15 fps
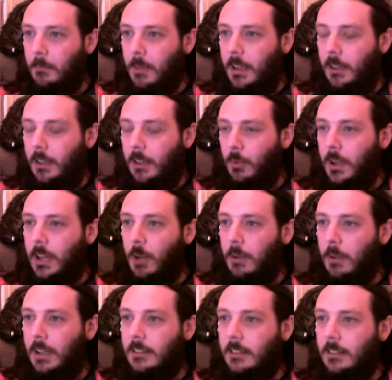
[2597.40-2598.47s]
If we're
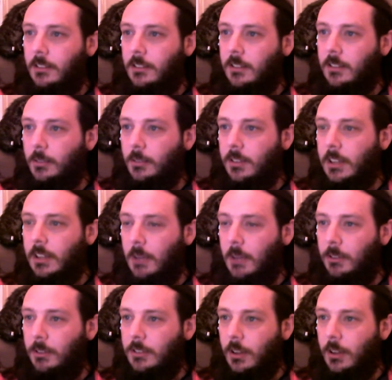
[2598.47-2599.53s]
going into the Chelsea game
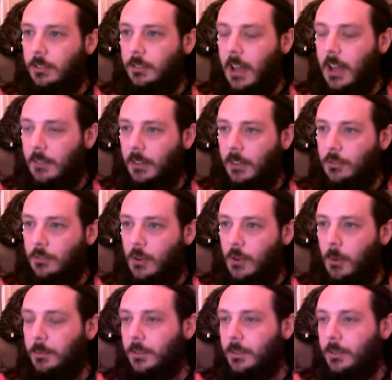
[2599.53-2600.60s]
with Chelsea having
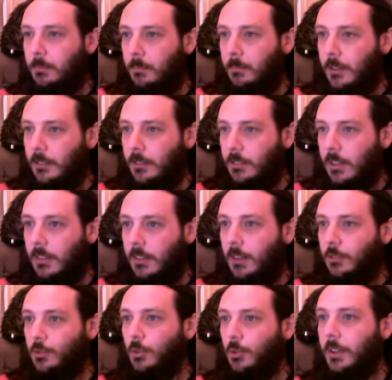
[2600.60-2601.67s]
dropped, let's just say they
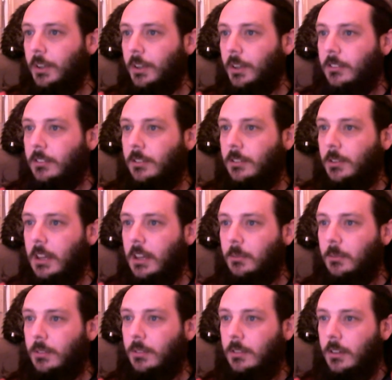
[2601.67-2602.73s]
draw the next 2
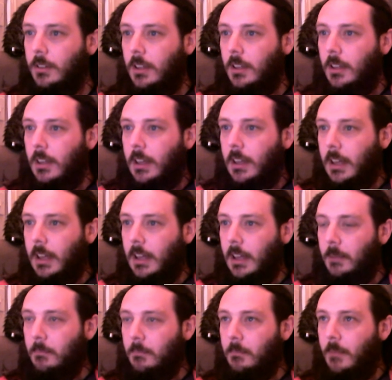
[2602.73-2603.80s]
games,
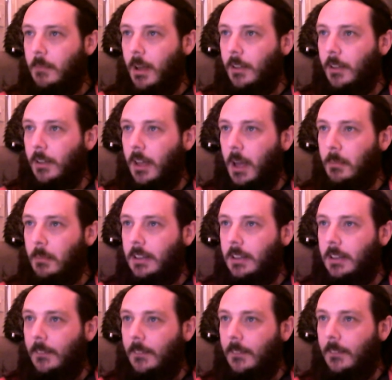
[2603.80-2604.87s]
I
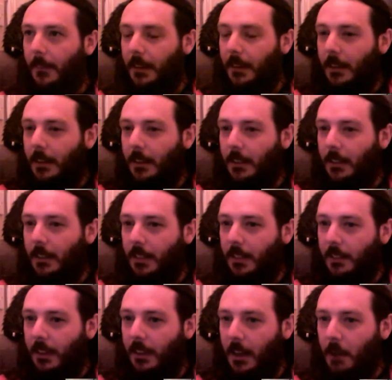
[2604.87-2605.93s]
mean,
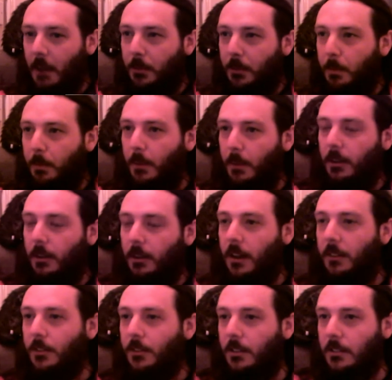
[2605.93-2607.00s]
there comes a point where you
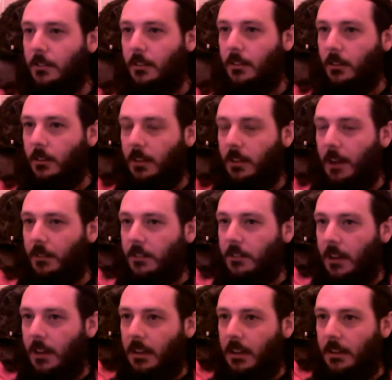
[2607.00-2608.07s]
kind of just have to
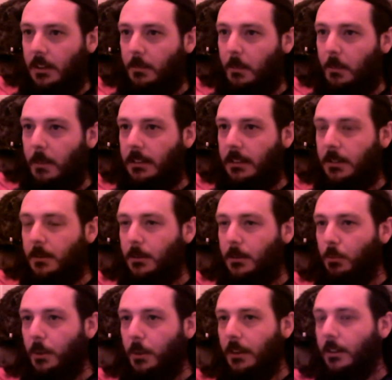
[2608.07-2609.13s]
say the momentum
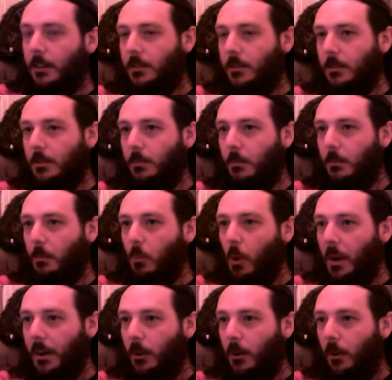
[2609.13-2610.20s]
is with us.
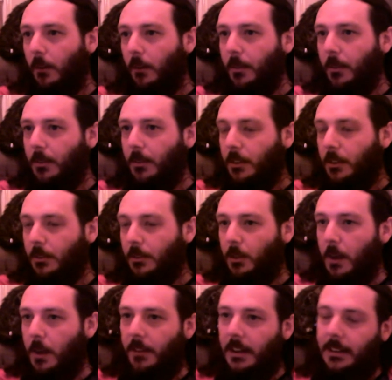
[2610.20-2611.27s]
Why not? Do
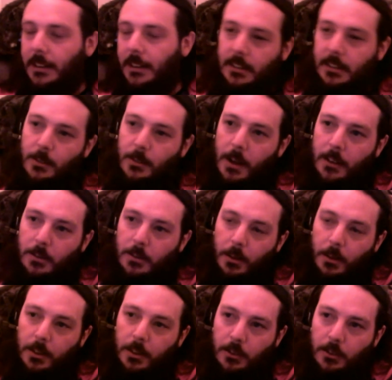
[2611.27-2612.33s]
you have anything to add to
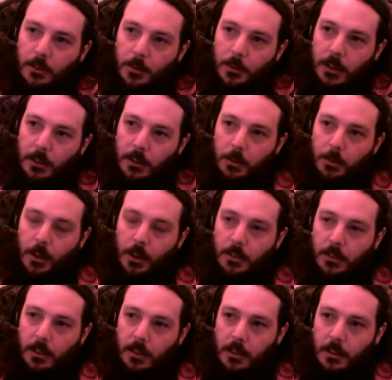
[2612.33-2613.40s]
what the other 2 have said with regards to